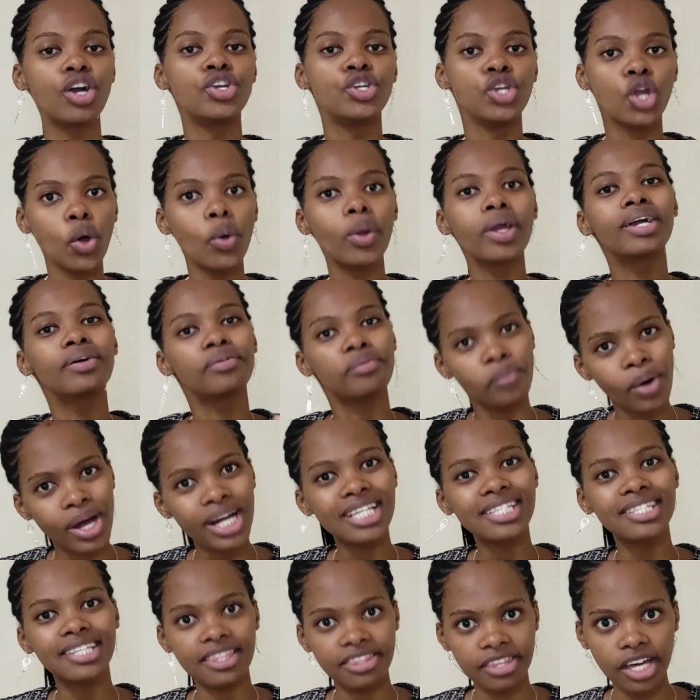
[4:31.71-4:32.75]
knowing
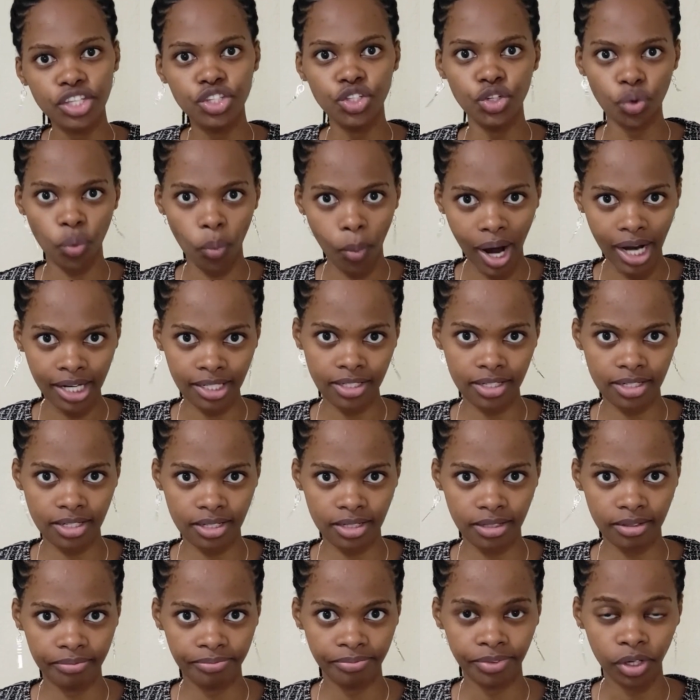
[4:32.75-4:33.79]
what is it that you want,
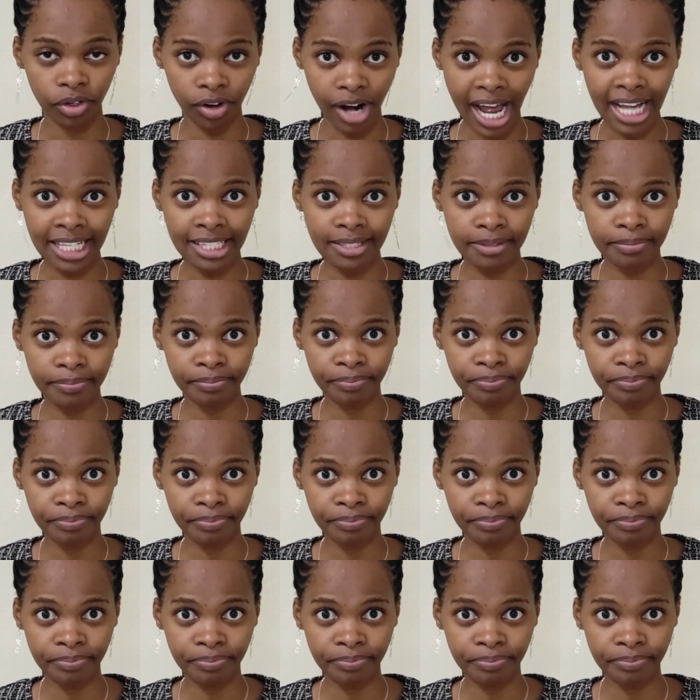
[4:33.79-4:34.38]
right?